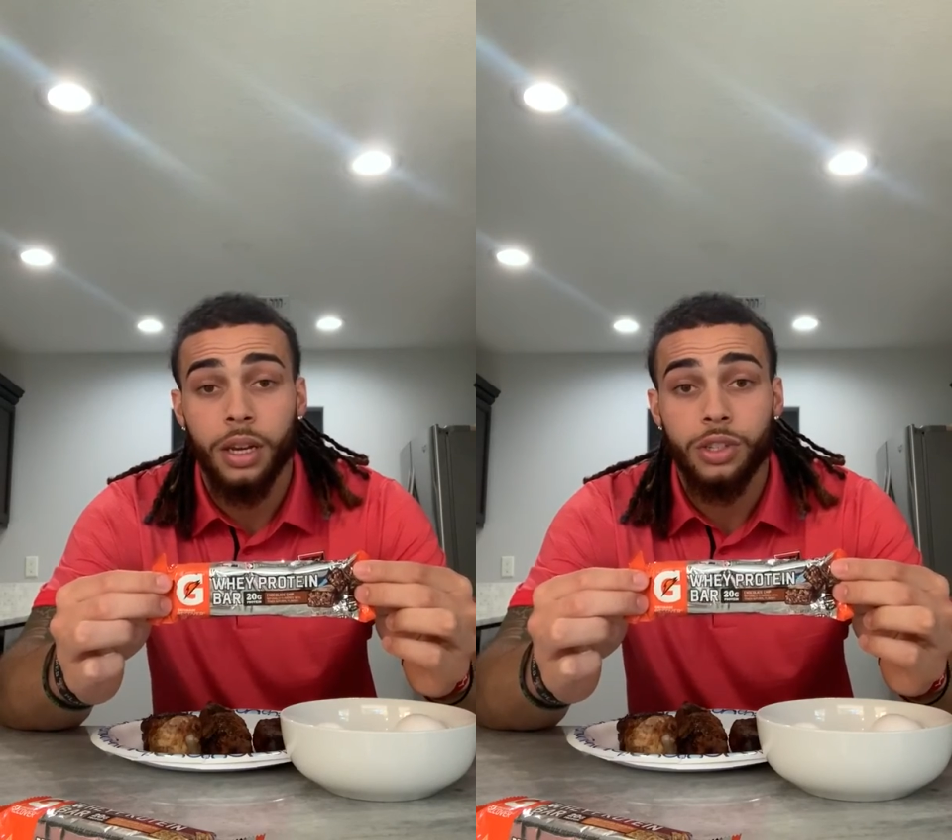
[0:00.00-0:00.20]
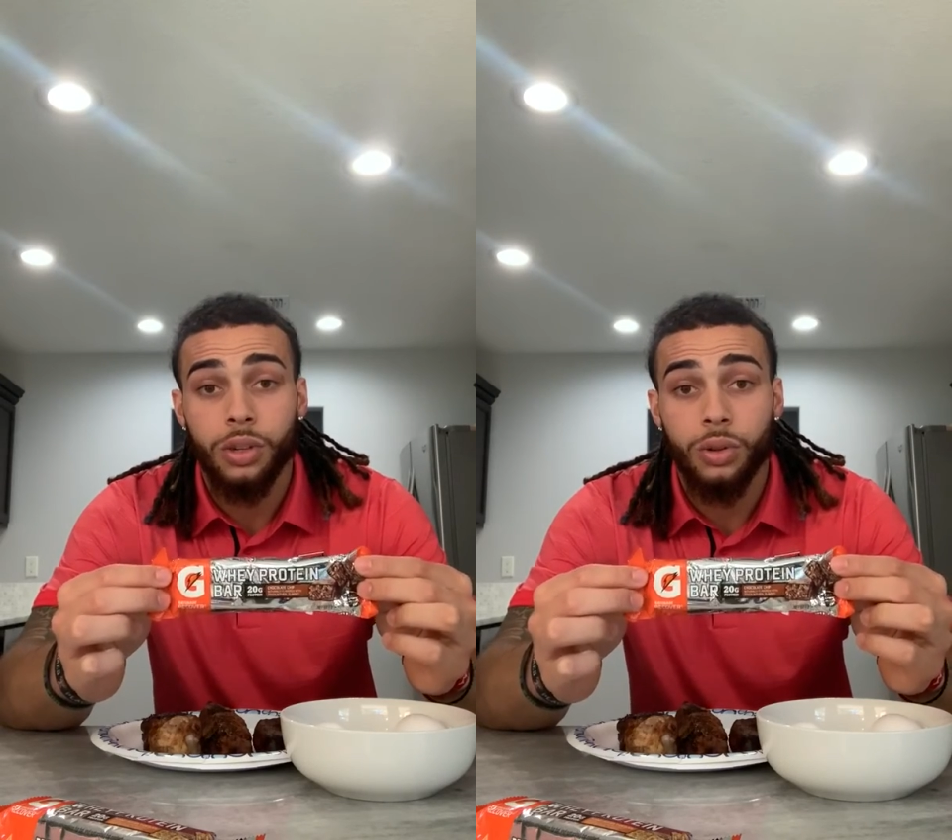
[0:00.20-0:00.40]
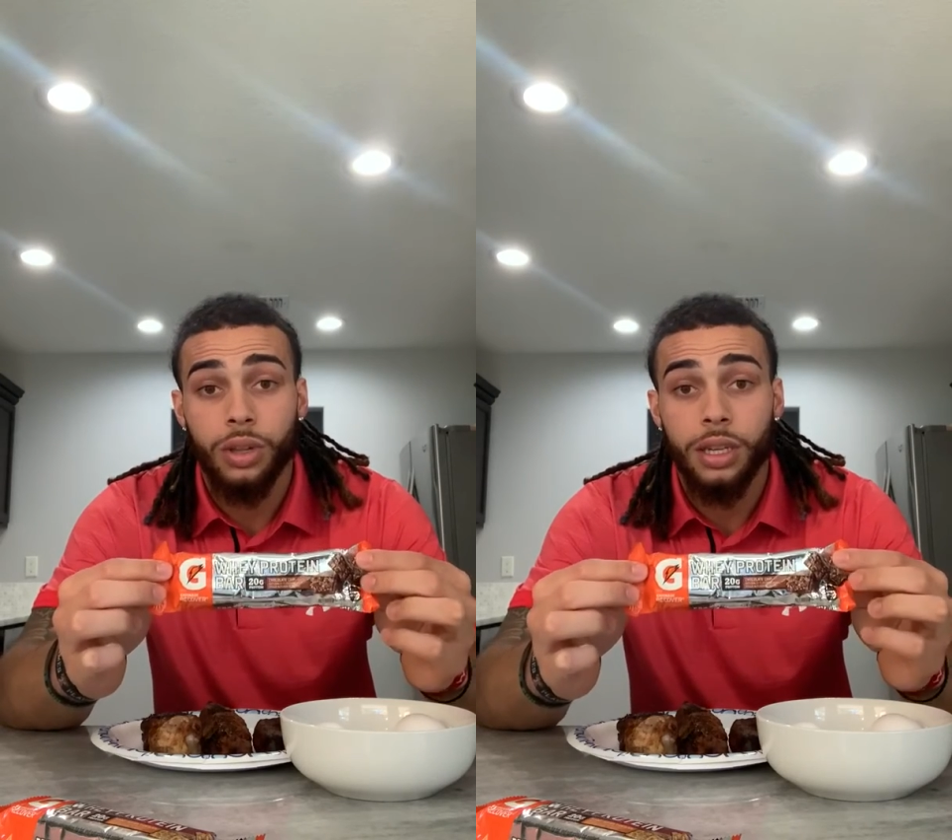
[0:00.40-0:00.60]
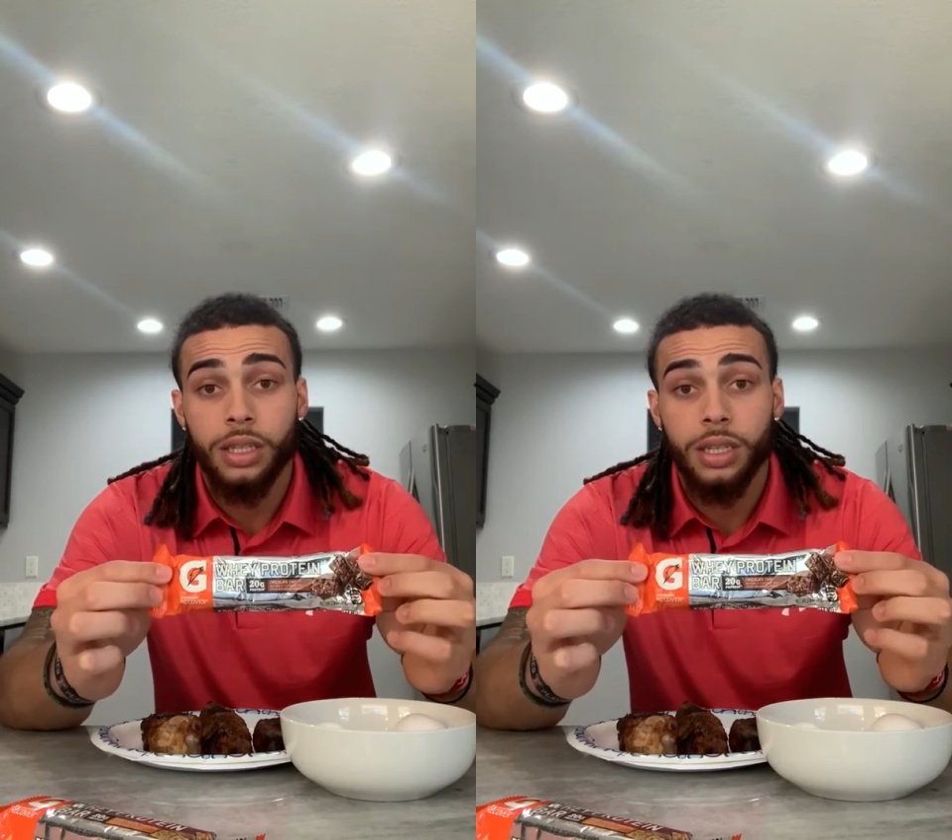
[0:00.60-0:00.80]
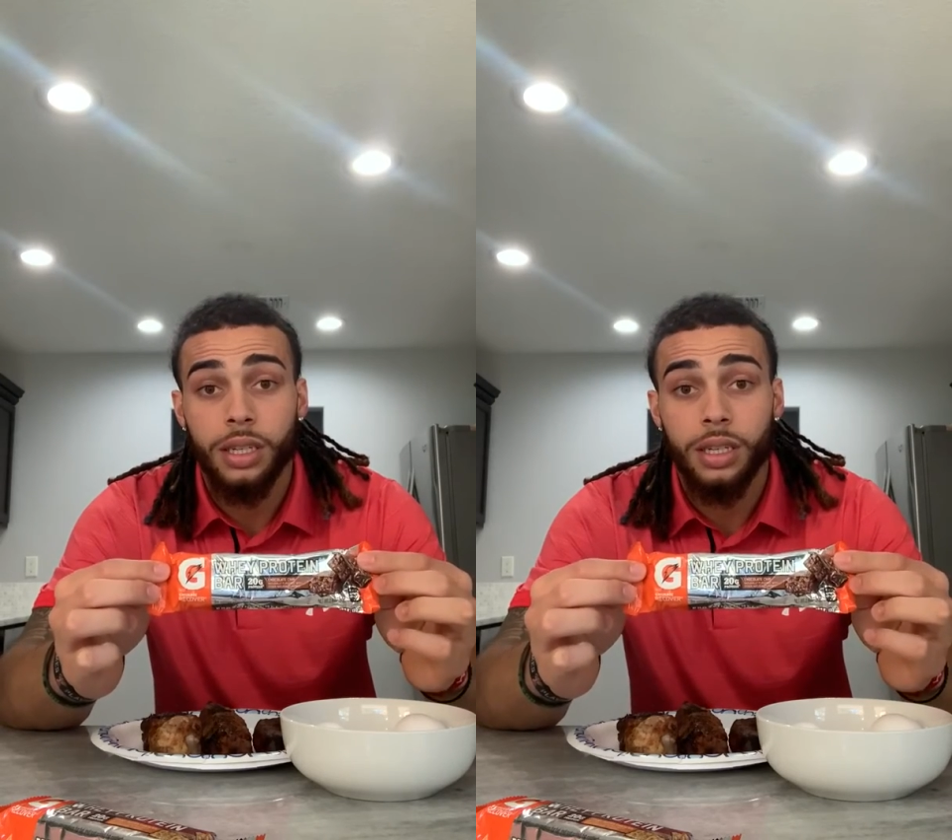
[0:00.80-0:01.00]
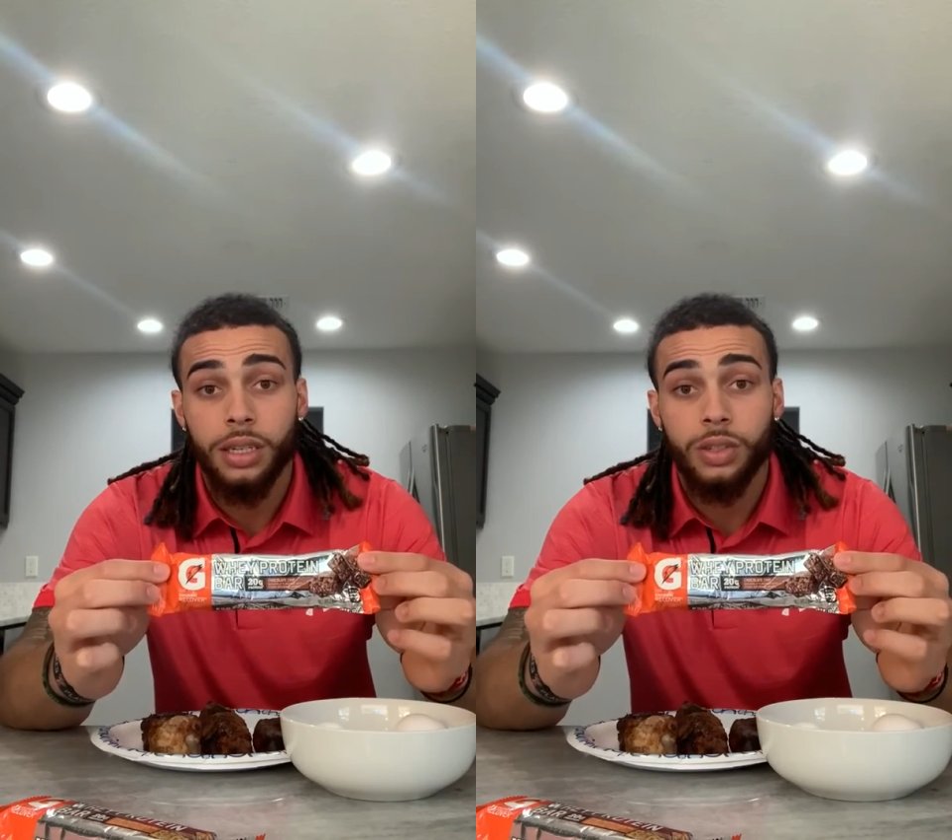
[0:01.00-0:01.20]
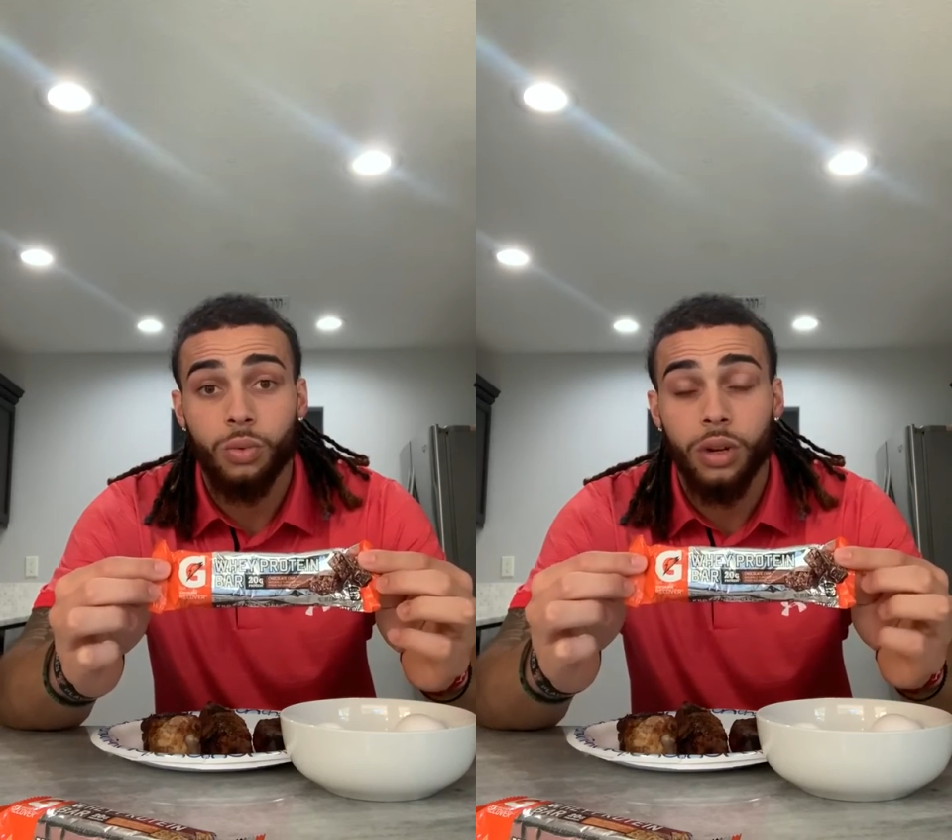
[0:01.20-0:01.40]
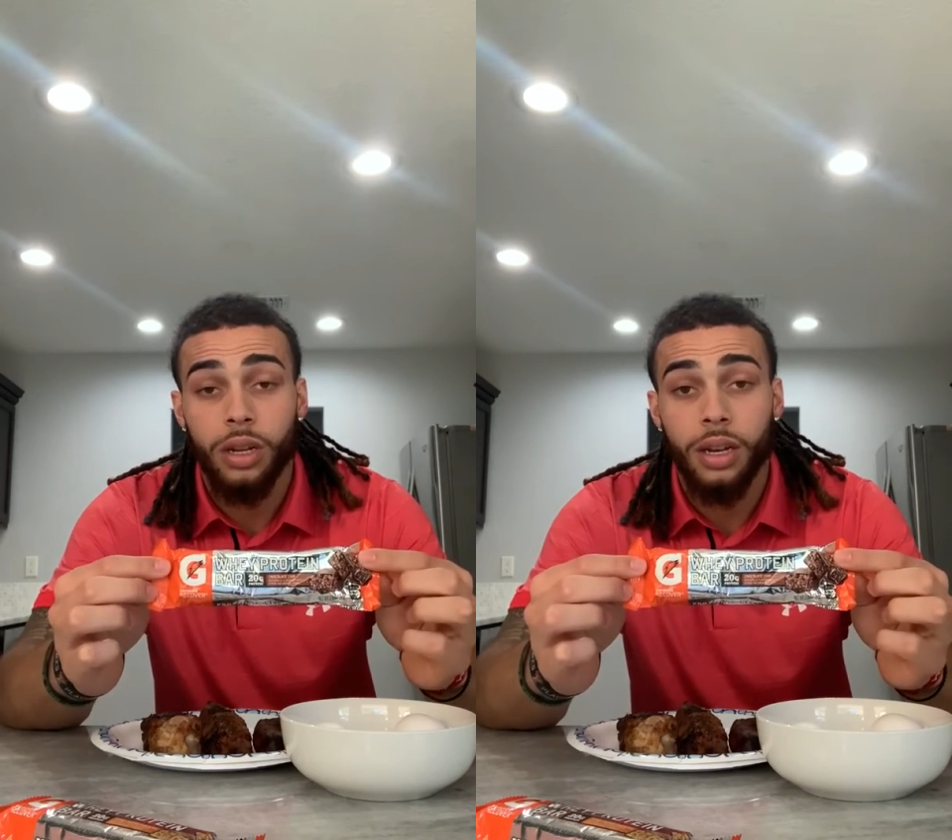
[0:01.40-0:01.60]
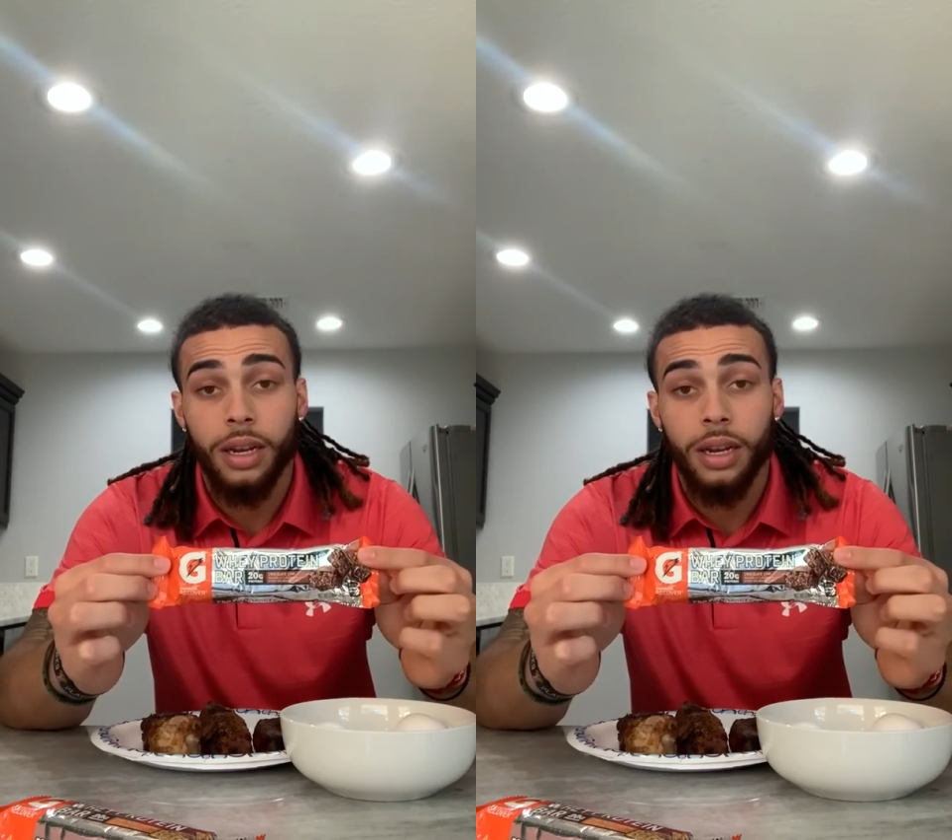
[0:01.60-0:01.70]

So this is what